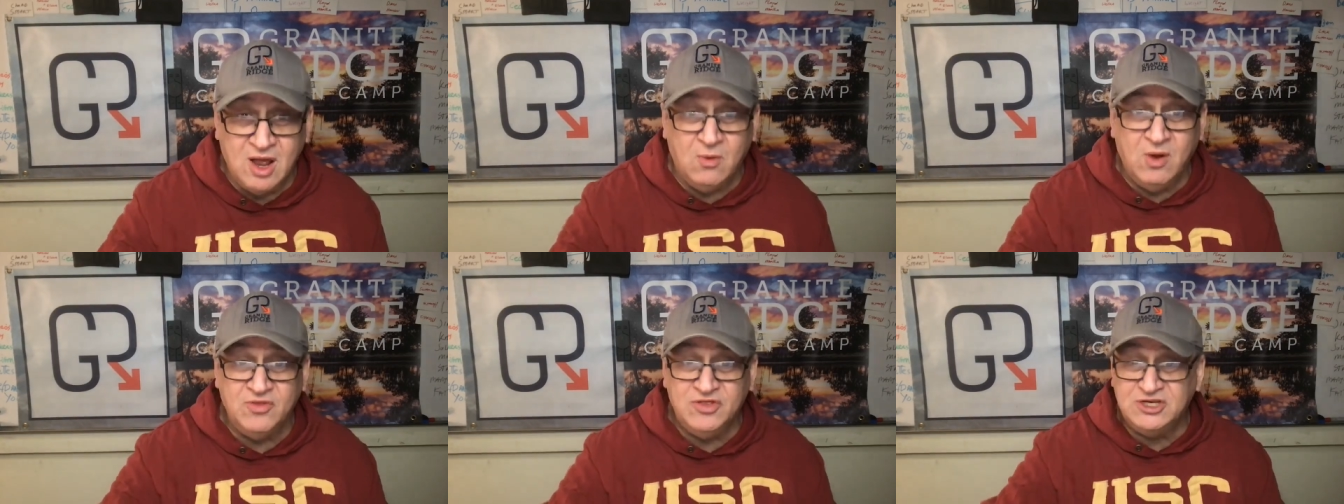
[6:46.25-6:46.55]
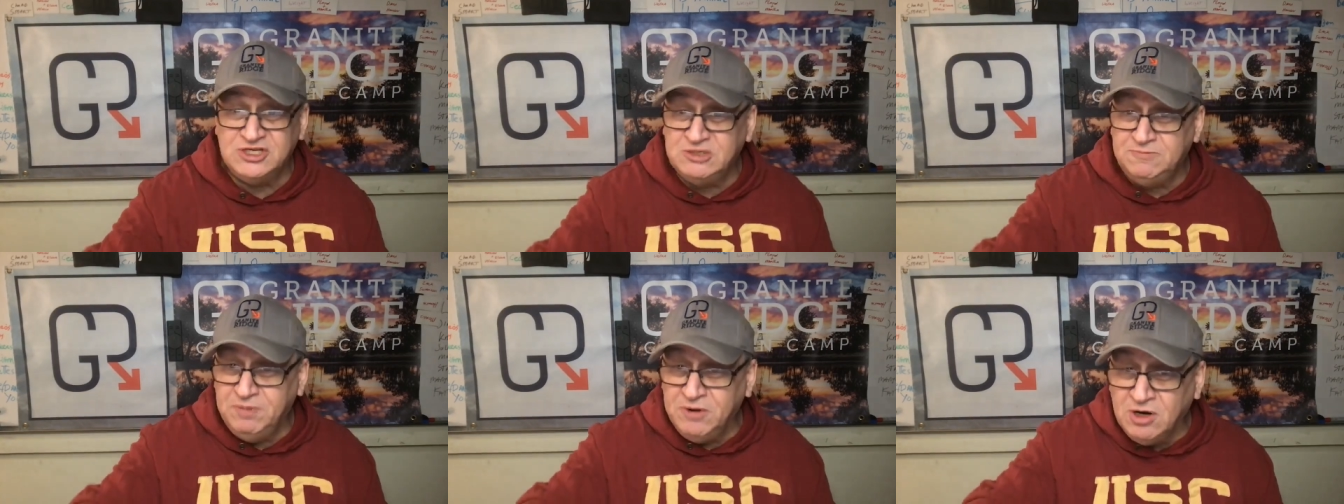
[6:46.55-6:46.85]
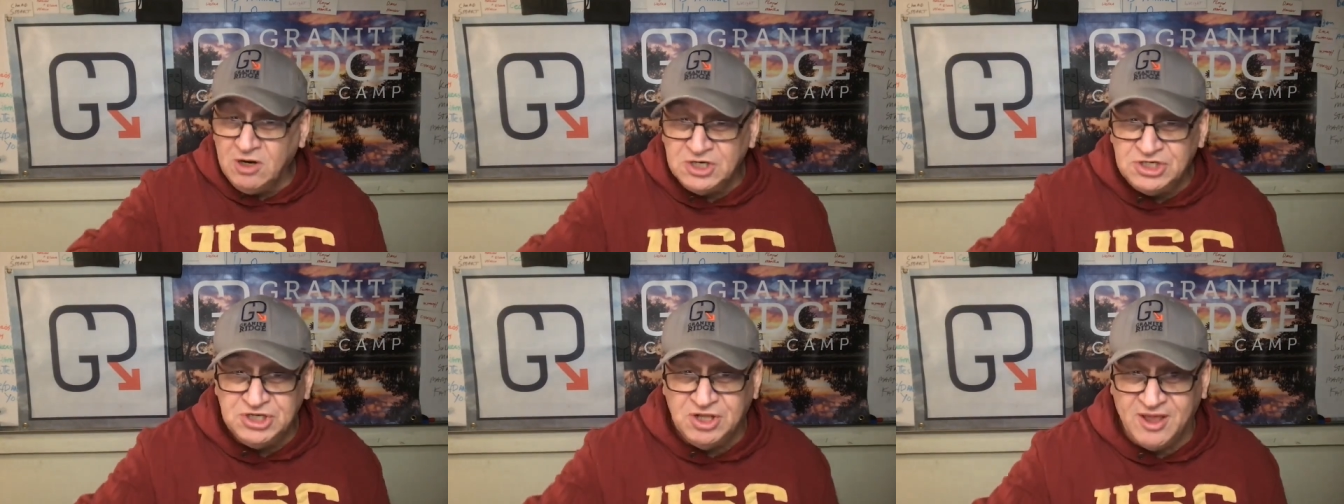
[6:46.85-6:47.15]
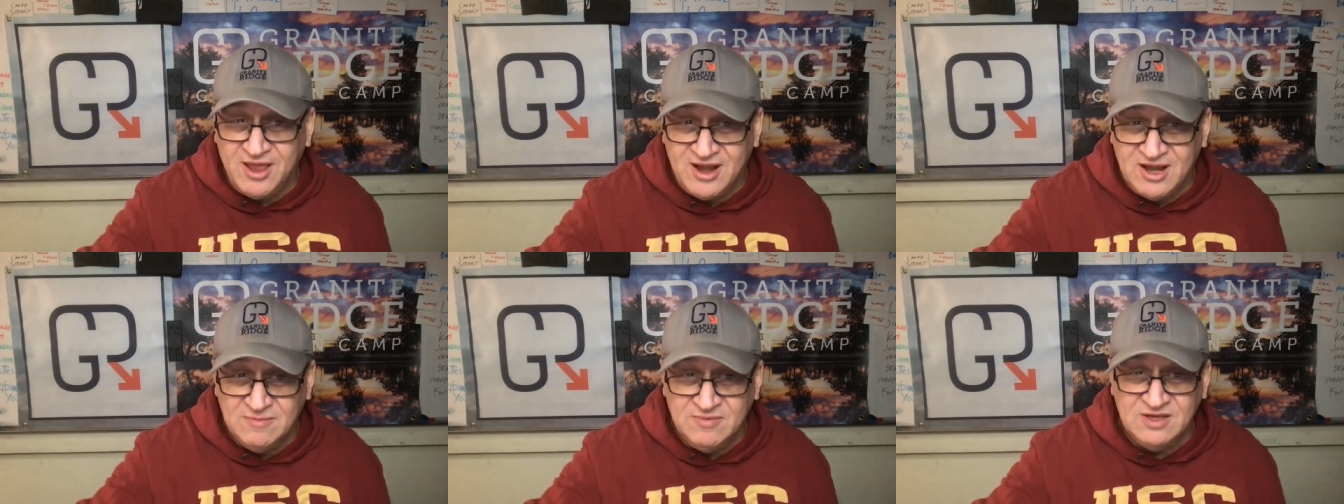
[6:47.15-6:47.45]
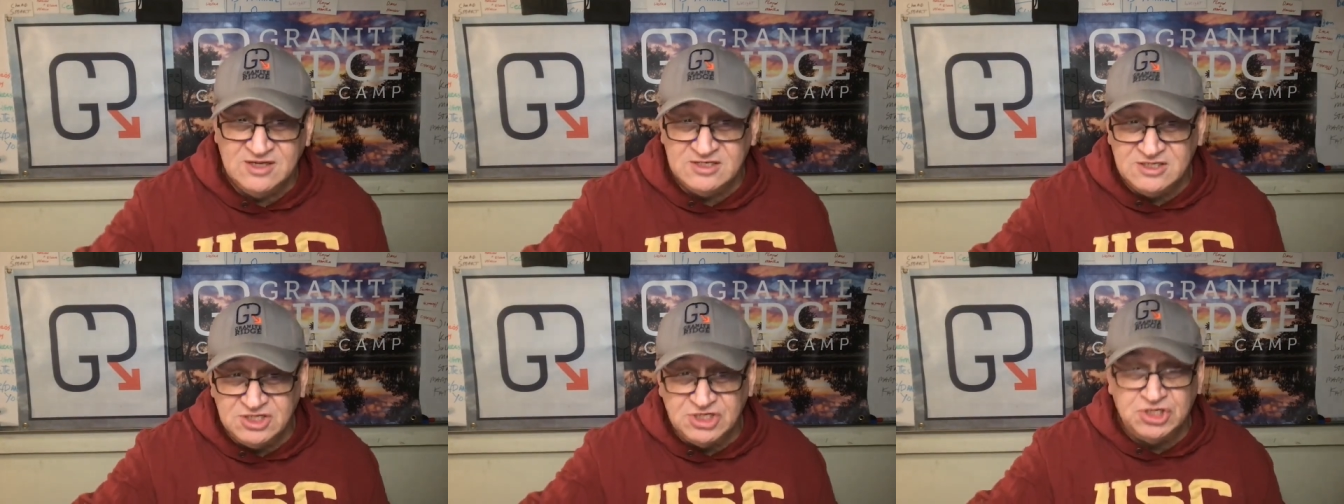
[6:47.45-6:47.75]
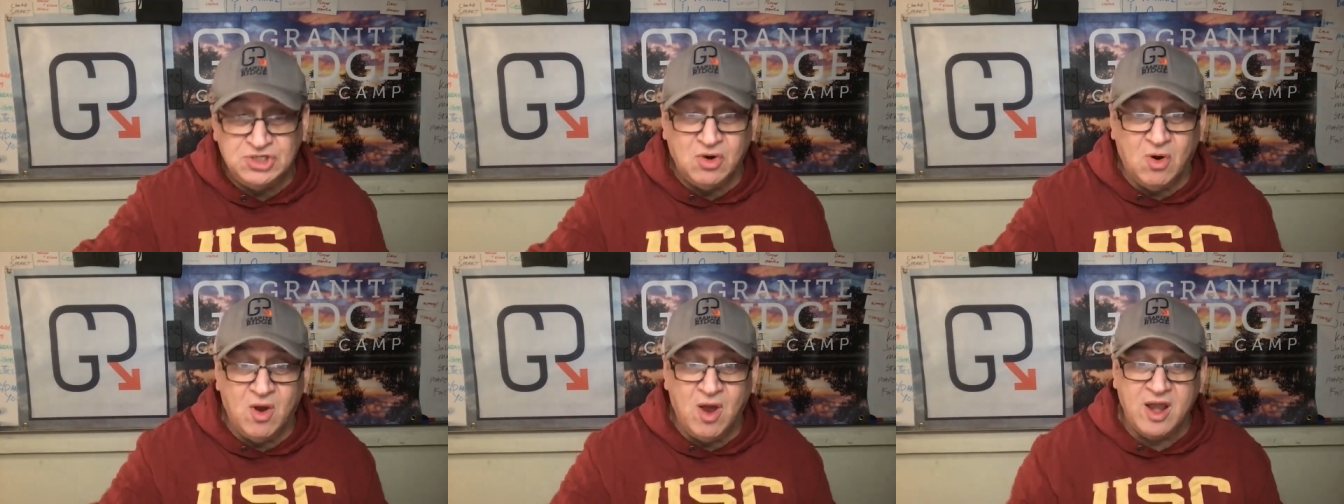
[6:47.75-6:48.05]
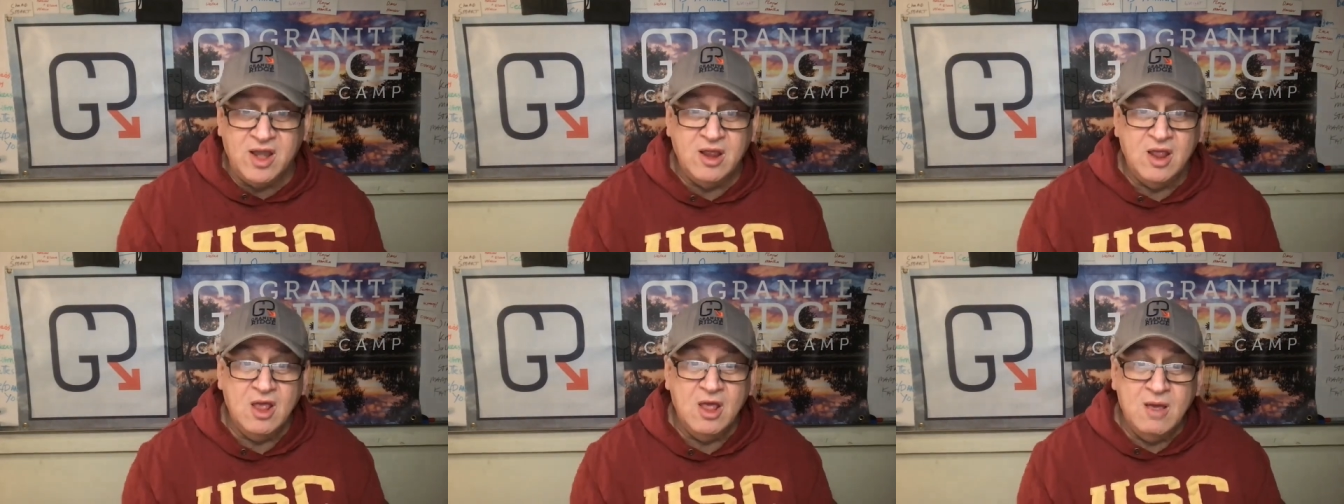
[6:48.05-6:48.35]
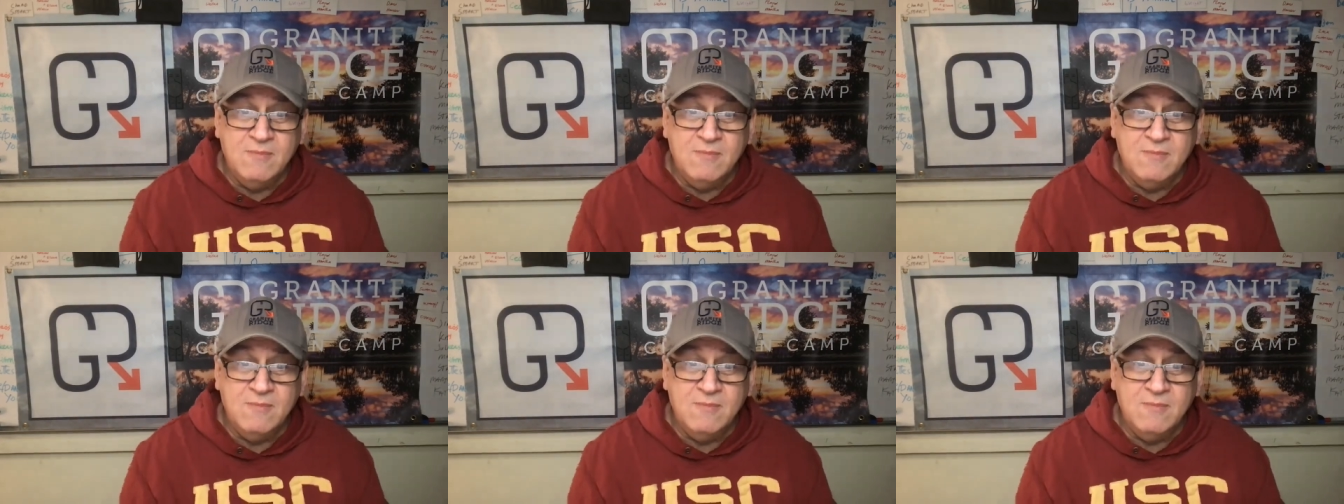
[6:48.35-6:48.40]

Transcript: I want the spiritual enemies destroyed.